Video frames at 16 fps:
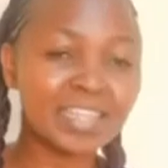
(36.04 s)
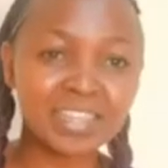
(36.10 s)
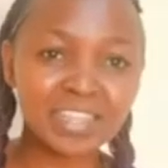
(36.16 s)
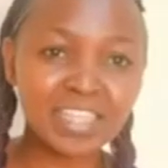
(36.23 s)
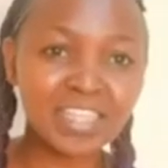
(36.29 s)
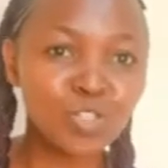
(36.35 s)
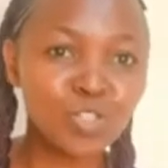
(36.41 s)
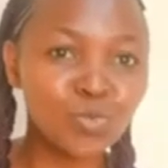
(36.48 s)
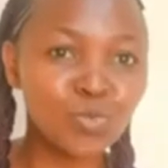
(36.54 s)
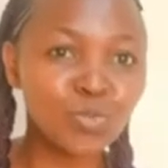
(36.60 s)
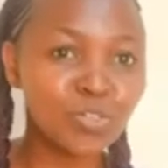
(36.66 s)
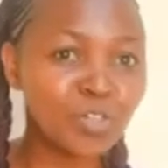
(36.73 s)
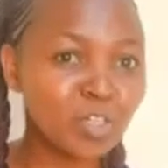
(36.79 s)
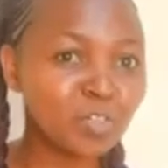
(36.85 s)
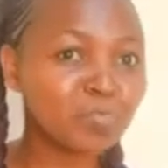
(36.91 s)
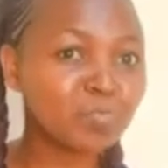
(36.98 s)
this would
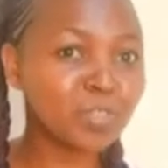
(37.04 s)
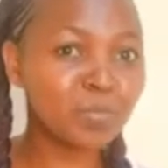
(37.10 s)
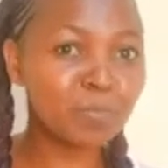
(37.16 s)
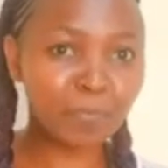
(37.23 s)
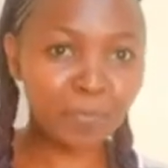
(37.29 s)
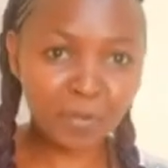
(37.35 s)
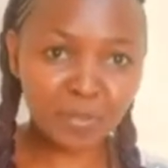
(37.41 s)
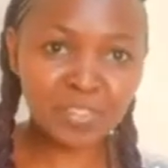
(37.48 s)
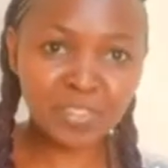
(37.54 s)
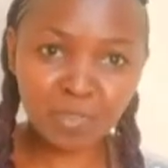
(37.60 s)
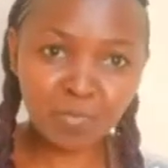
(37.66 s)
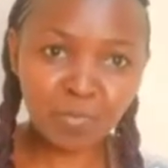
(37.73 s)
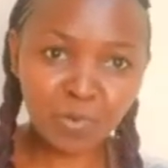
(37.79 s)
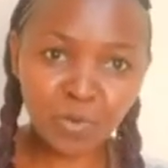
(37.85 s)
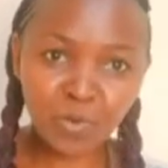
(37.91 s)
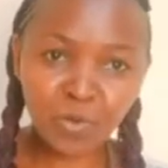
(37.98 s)
not be
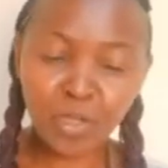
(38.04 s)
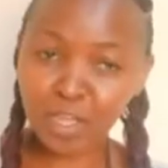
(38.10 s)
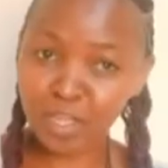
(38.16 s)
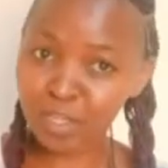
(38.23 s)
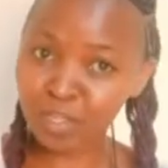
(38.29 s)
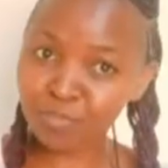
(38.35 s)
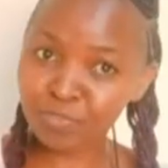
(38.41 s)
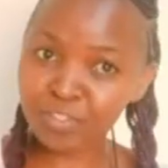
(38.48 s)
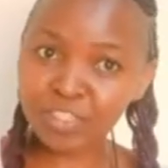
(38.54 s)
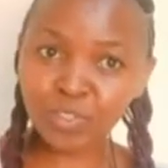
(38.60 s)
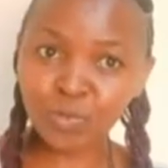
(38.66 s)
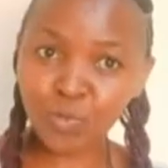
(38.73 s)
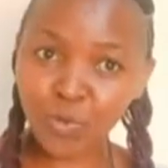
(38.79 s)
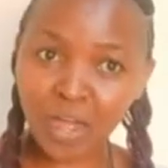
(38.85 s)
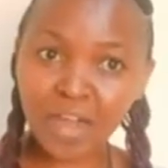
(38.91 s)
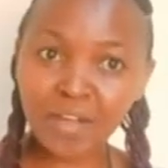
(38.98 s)
possible if it
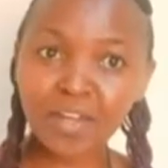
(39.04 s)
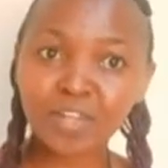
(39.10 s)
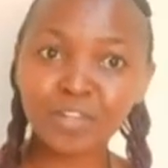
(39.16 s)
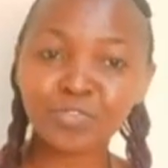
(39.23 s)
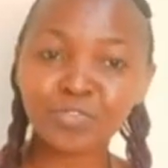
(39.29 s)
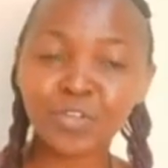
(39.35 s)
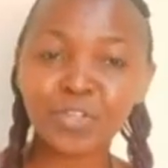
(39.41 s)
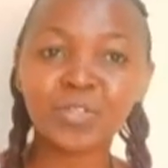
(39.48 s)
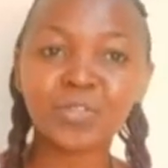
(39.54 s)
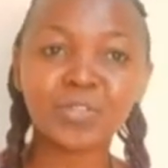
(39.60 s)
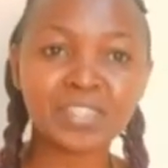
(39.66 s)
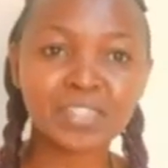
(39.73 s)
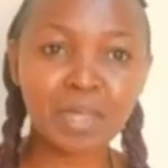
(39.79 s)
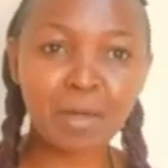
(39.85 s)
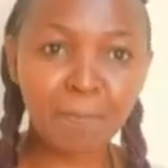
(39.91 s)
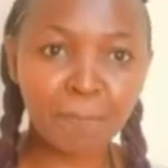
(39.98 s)
weren't for your
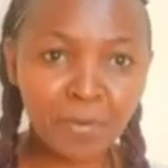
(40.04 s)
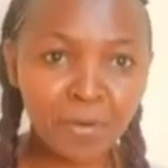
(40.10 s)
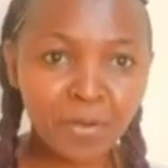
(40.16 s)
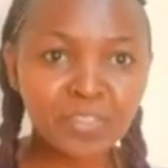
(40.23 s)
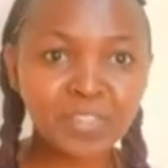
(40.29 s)
support.